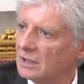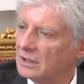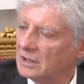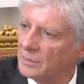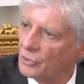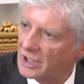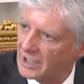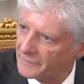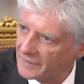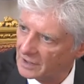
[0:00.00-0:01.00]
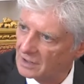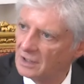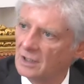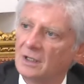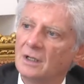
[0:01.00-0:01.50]
the demographic
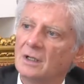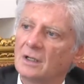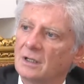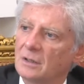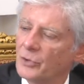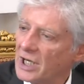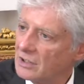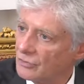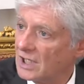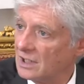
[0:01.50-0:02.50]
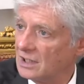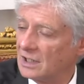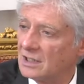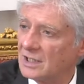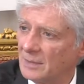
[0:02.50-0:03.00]
uh, brain drain
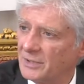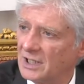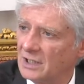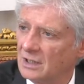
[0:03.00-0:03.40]
that is happening.